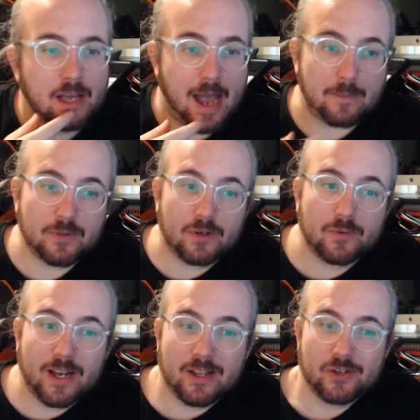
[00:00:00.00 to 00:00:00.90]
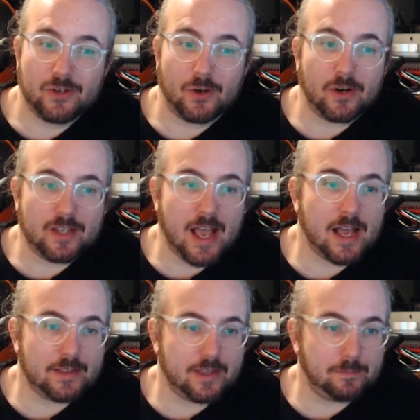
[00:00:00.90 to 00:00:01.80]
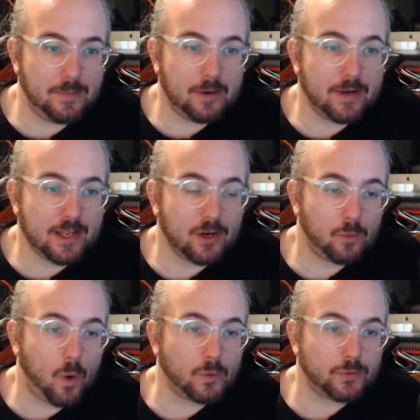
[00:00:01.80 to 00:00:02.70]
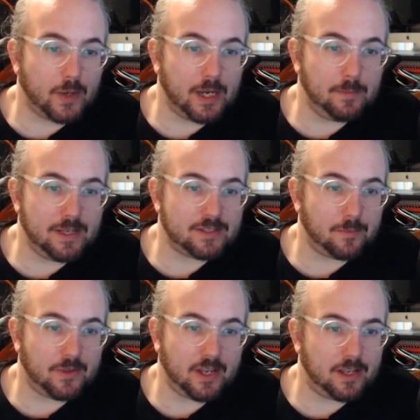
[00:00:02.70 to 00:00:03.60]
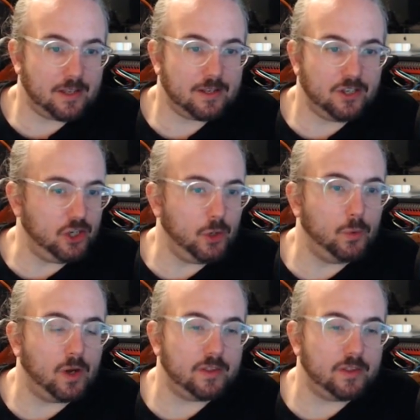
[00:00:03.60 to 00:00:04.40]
I'm not really sure. Yeah, the Behringer won't really be something new.